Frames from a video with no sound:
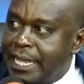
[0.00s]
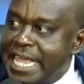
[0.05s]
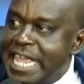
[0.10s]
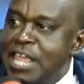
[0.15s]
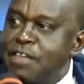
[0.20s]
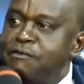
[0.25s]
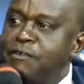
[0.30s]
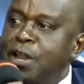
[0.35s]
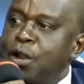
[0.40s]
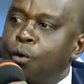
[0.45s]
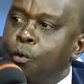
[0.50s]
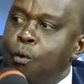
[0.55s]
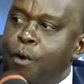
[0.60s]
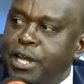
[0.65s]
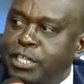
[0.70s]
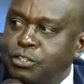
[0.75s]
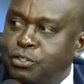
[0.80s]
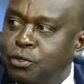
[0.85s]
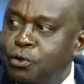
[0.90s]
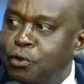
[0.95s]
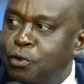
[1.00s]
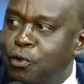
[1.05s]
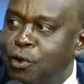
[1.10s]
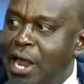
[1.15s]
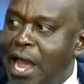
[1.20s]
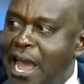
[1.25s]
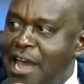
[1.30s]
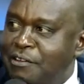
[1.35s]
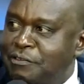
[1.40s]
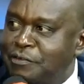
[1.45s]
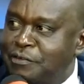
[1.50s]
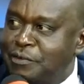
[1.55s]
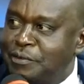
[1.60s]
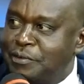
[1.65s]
Even what you don't have,